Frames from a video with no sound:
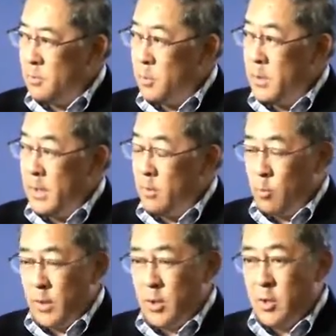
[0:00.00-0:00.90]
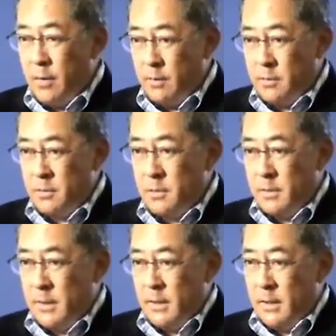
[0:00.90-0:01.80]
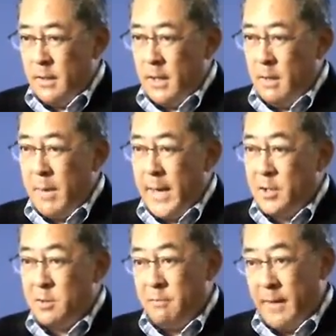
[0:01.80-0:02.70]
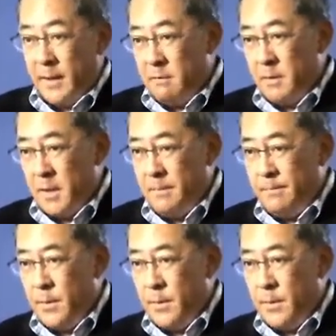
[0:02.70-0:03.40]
within which others can manage effectively.